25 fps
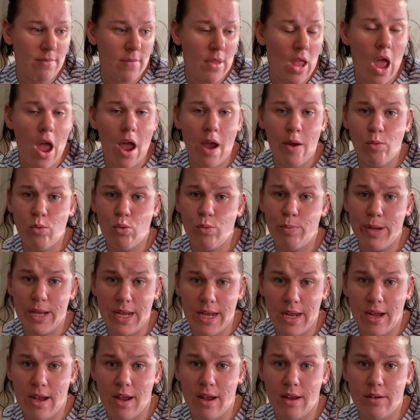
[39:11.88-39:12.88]
I will be
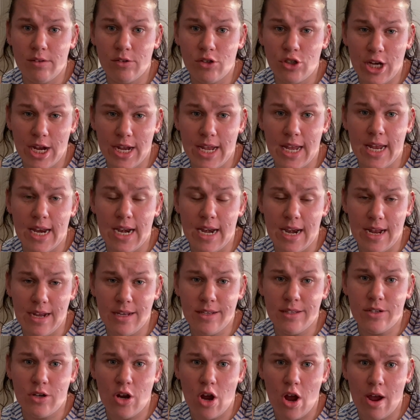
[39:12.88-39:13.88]
checking in
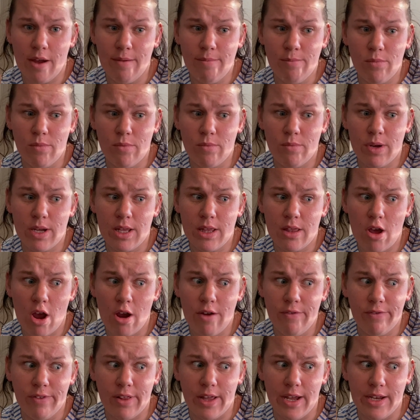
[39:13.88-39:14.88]
next time with
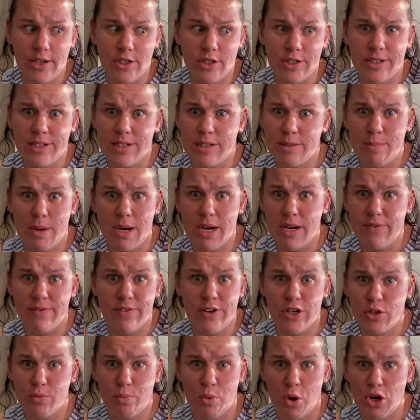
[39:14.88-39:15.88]
hopefully just as many
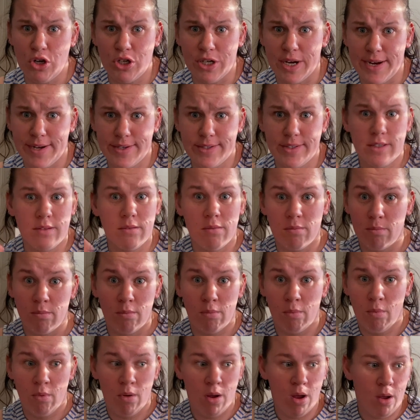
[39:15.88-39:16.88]
finished projects,
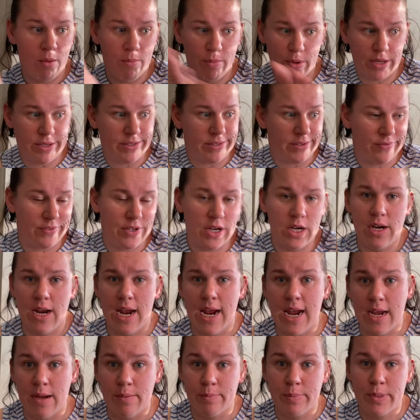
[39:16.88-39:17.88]
because I've done
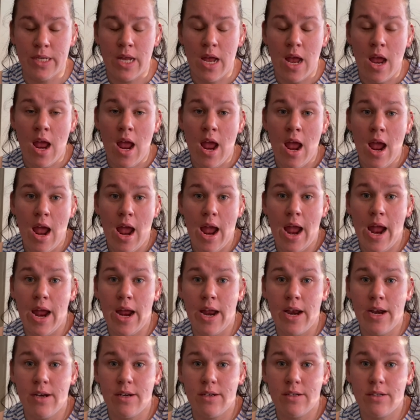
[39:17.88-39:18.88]
heaps.
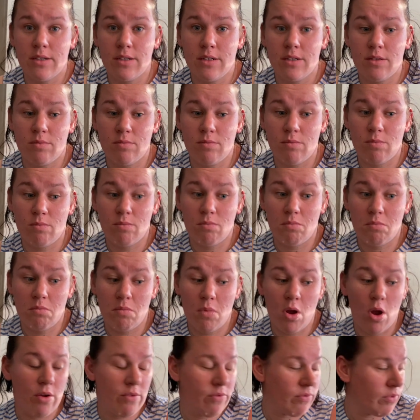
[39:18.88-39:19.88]
And
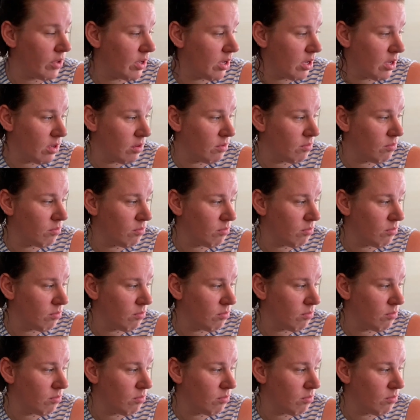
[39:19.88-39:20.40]
hopefully